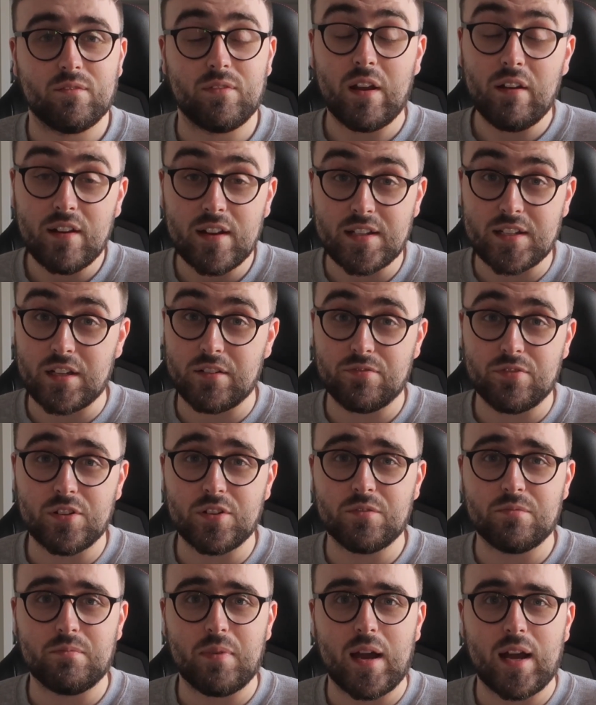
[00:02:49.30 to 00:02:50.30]
very
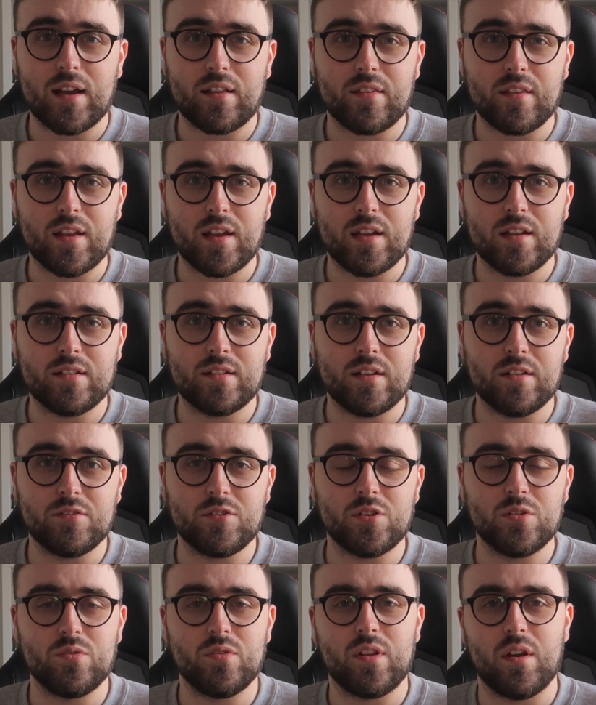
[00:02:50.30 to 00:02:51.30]
different back then. As
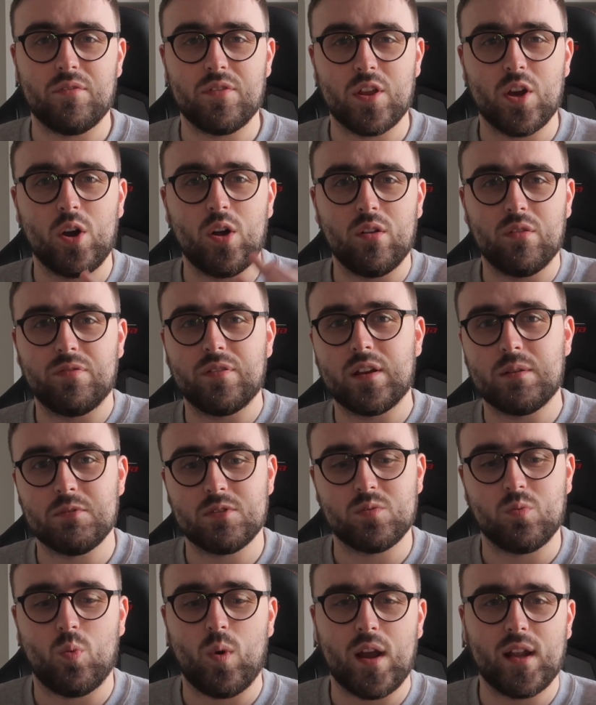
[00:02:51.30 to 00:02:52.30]
you know, you have the all
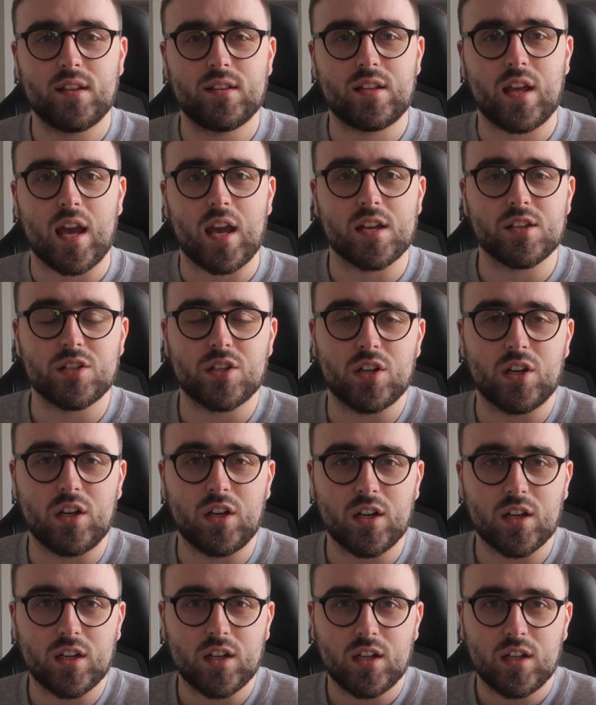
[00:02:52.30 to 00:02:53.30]
famous white test
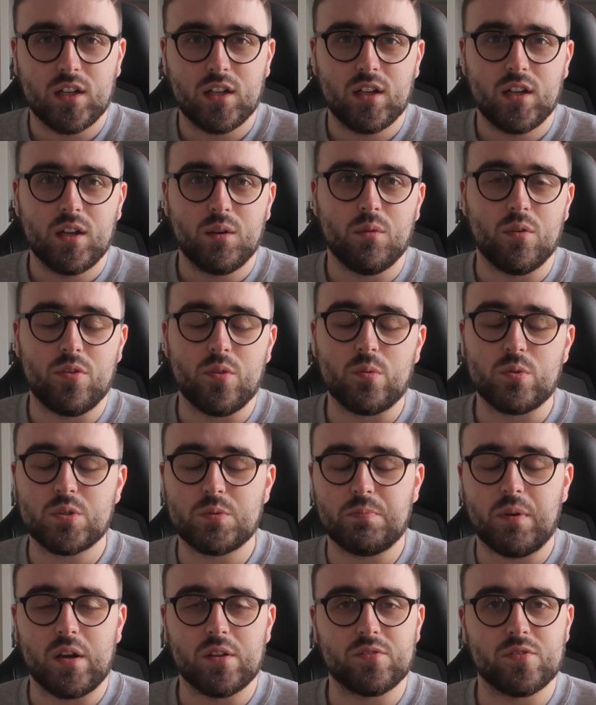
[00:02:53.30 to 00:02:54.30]
car with no
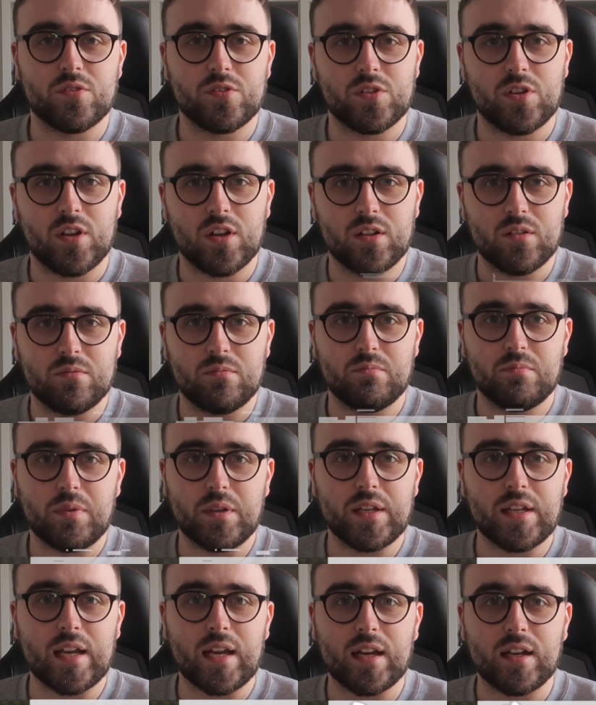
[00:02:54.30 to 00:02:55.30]
sponsors on it.
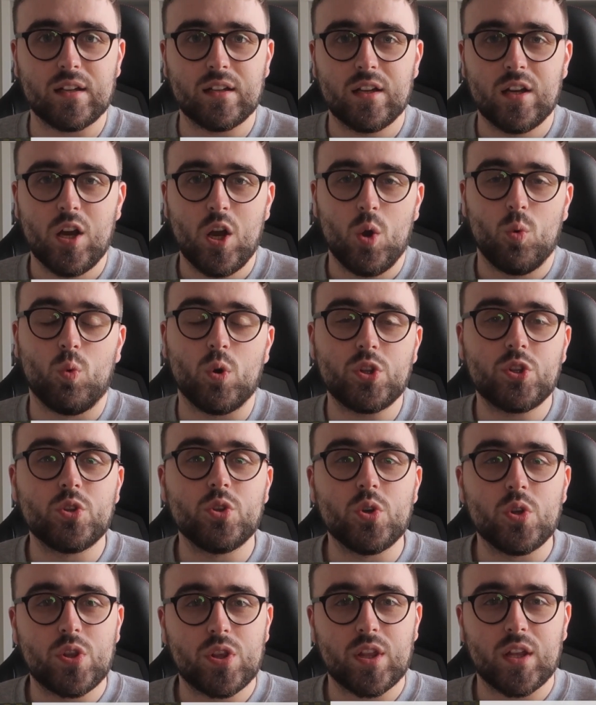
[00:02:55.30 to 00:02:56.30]
But yeah, what do
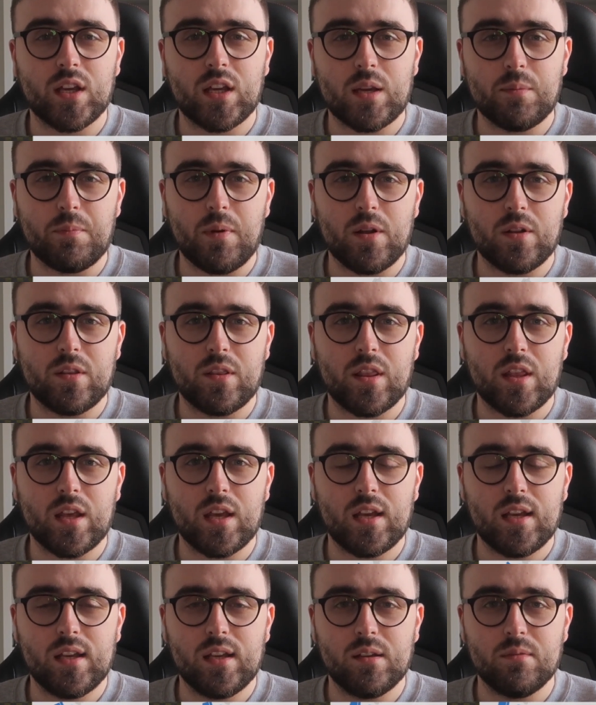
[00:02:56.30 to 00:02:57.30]
you think about
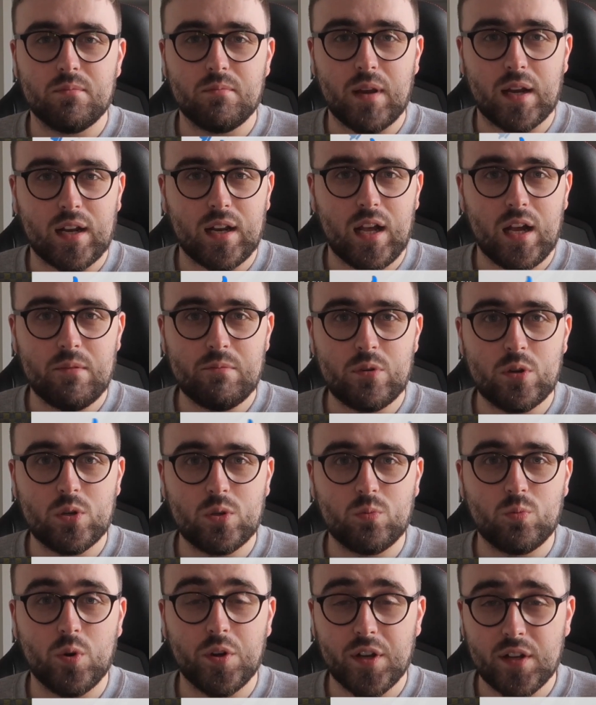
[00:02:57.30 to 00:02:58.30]
the
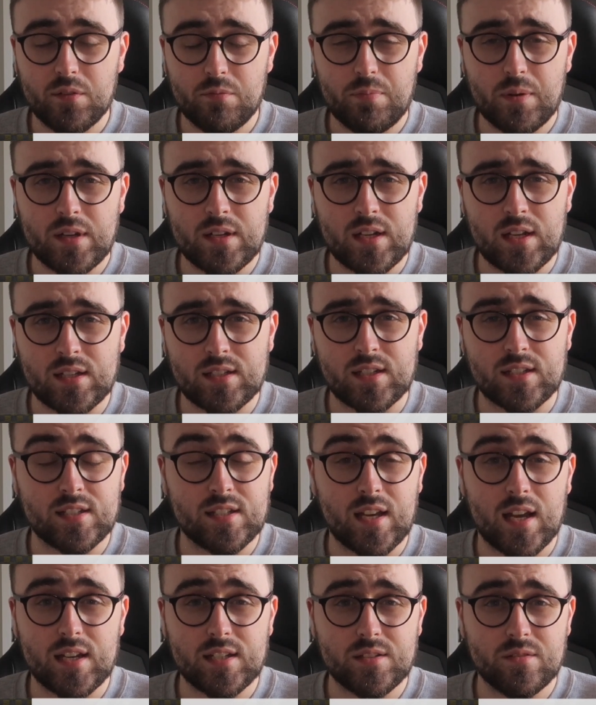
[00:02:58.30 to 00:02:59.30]
McLambo? Would it have been a
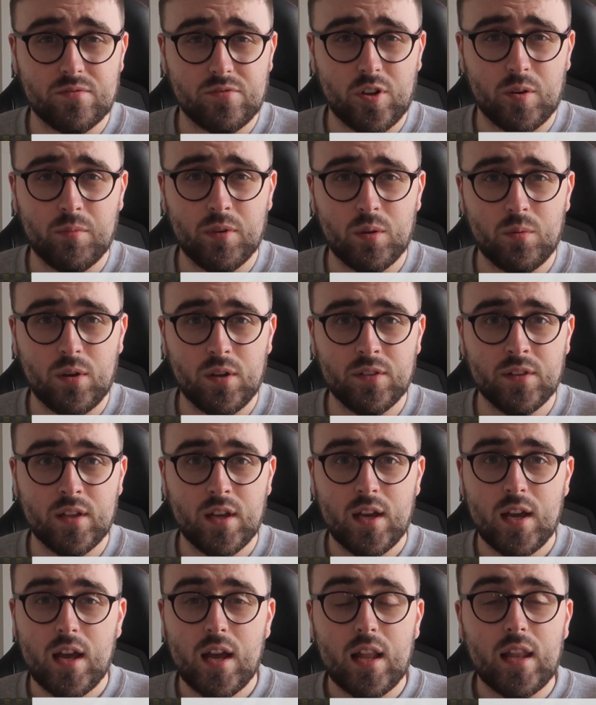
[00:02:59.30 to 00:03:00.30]
success in Formula One?
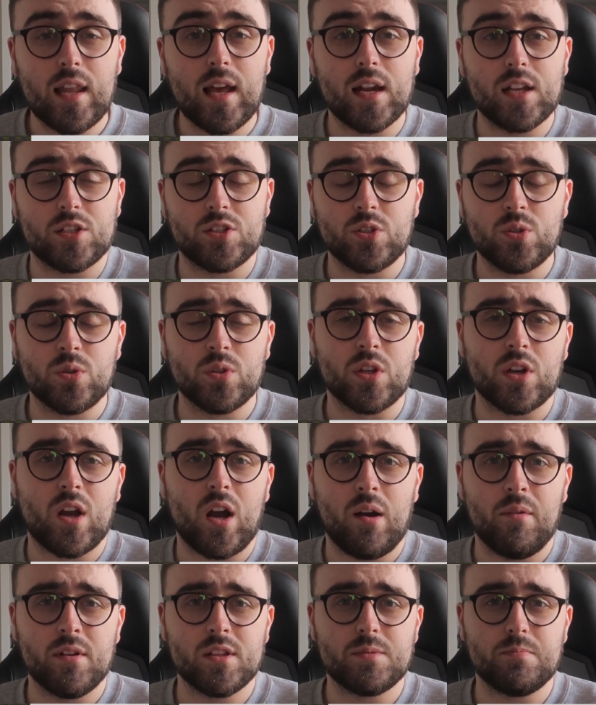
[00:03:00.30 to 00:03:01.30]
Let us know in the
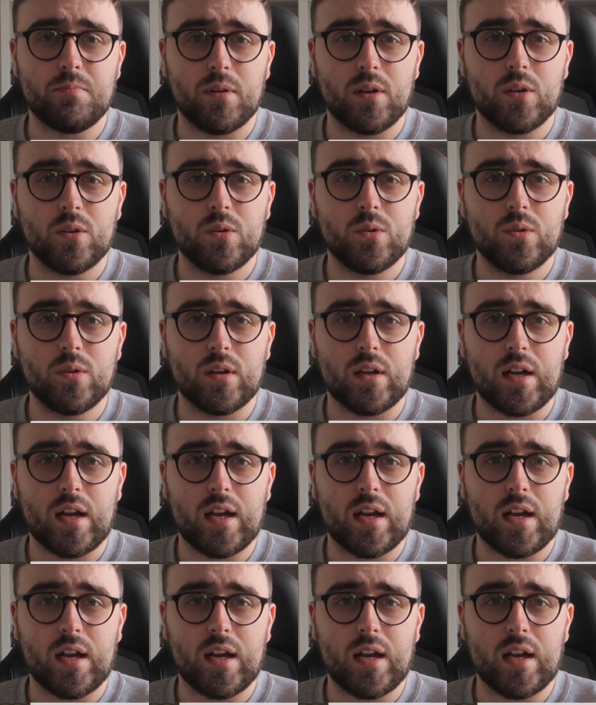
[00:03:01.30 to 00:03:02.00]
comments below,